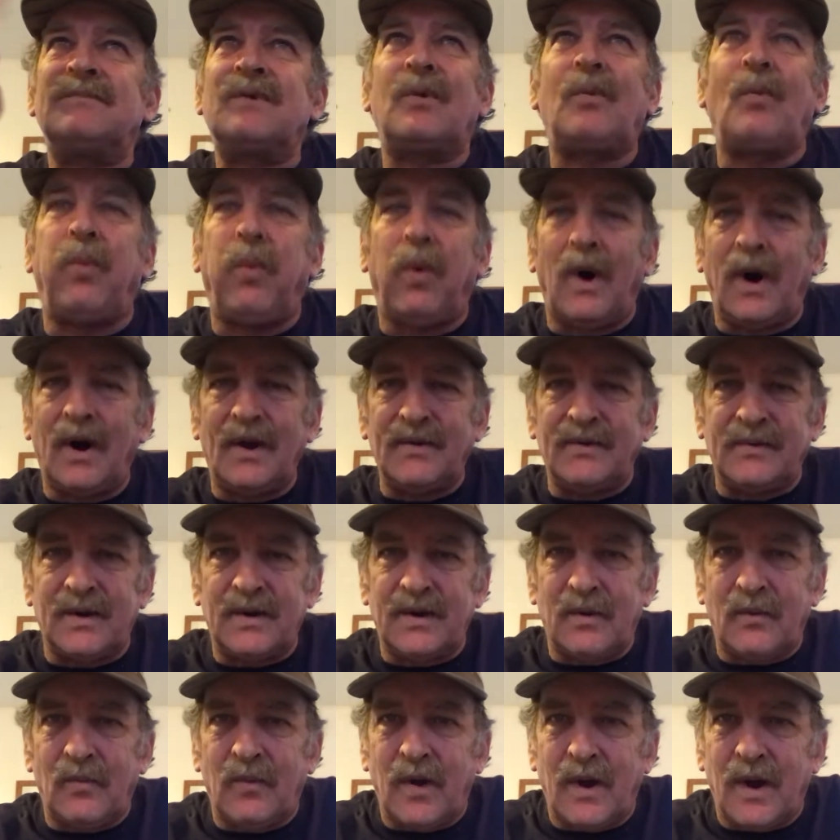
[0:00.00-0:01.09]
quadrant
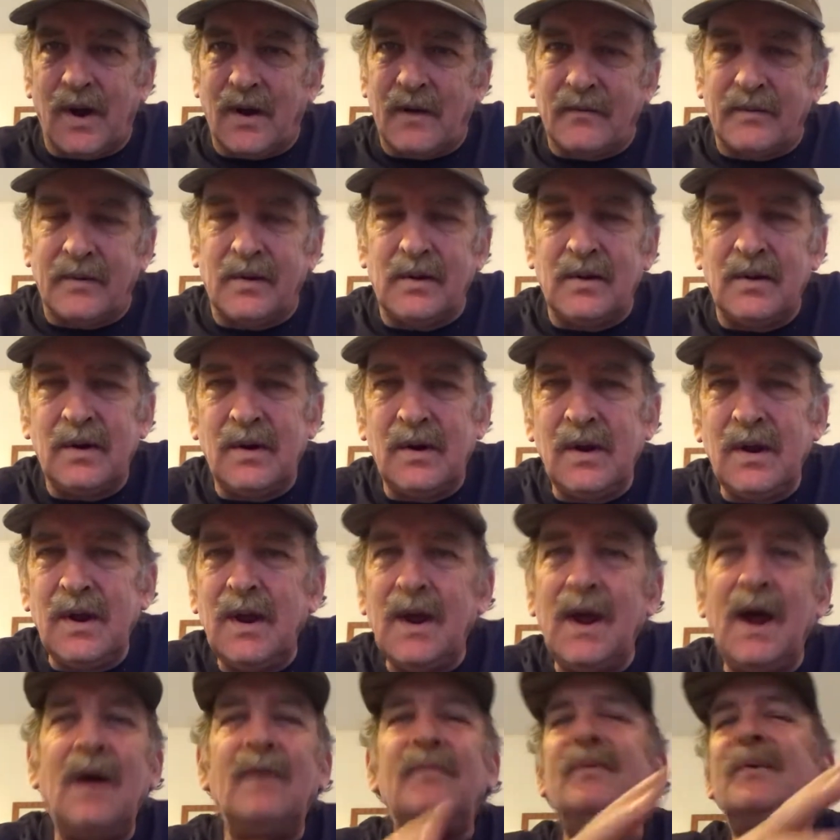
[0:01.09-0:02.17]
or wherever,
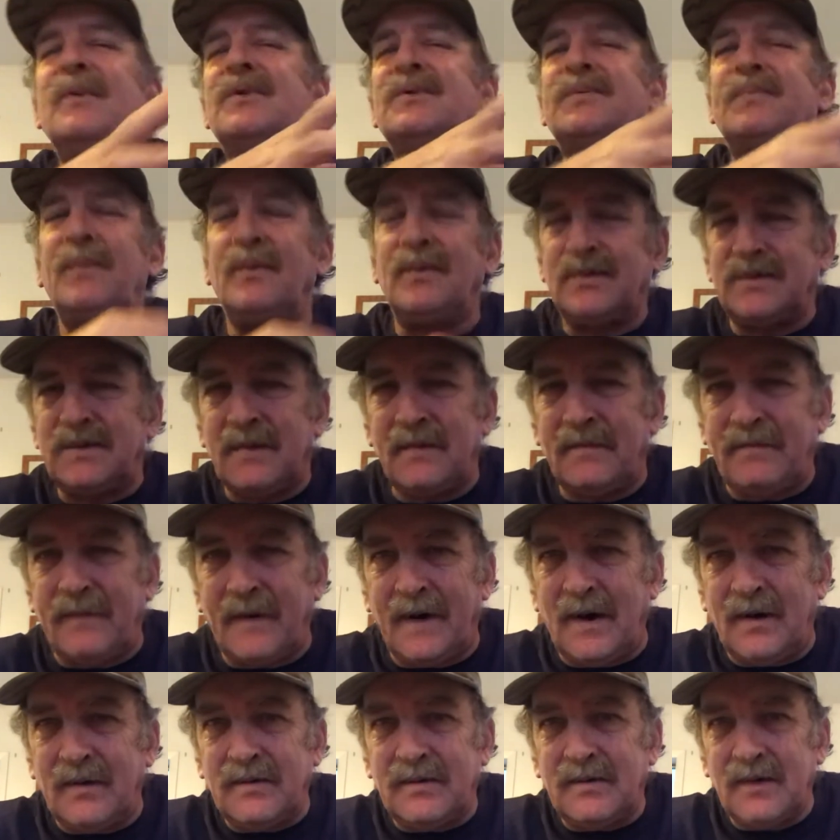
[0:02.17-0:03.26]
and they're supposed to have
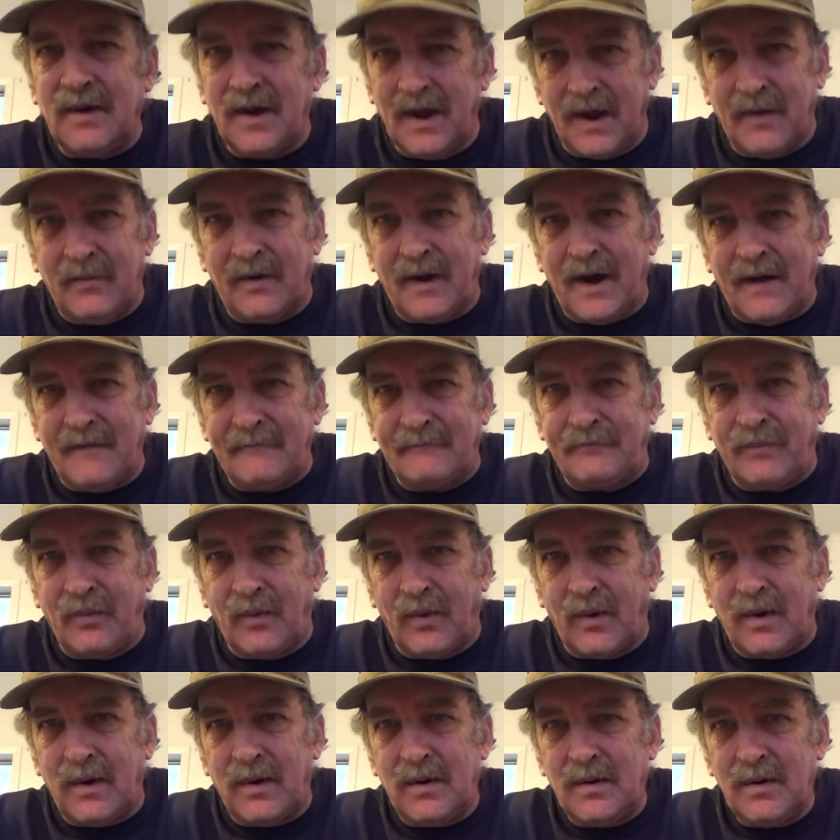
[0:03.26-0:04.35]
found a
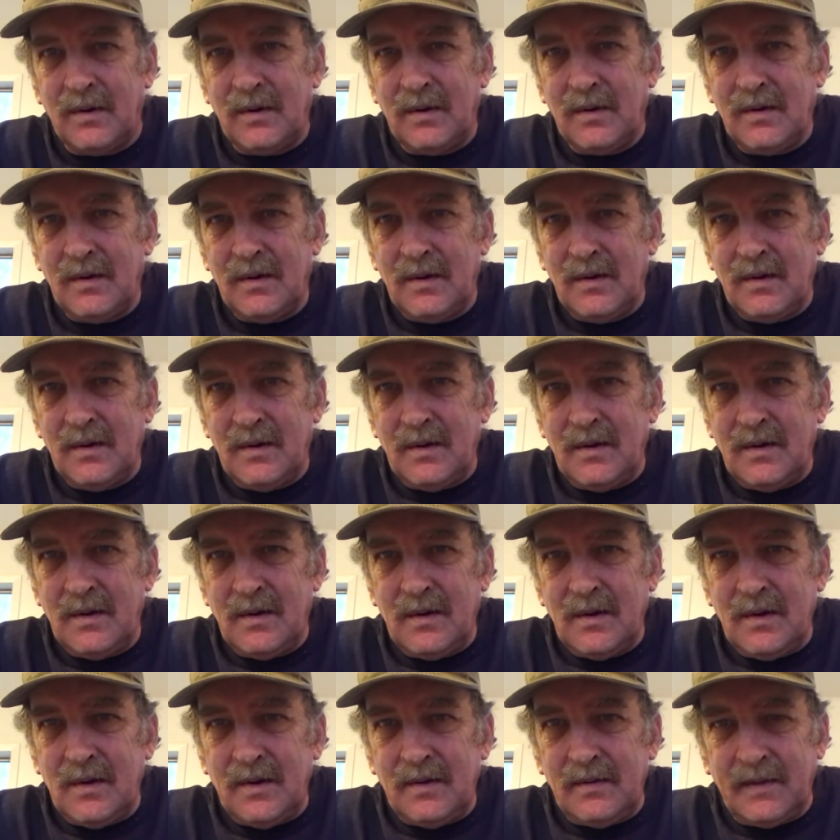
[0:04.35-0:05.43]
RAV4.
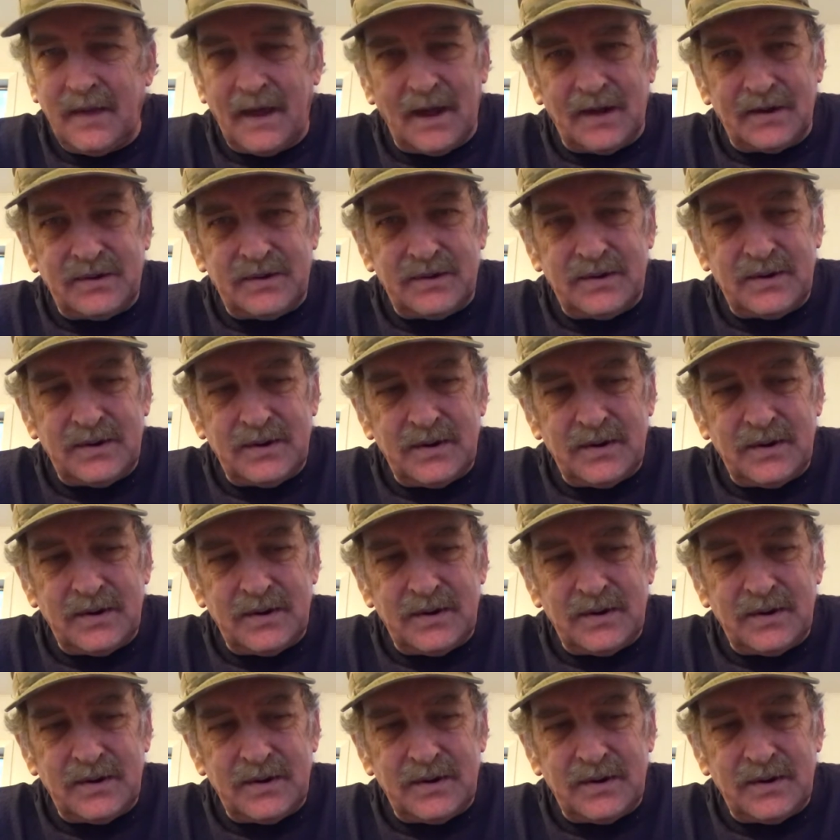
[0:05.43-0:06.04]
That's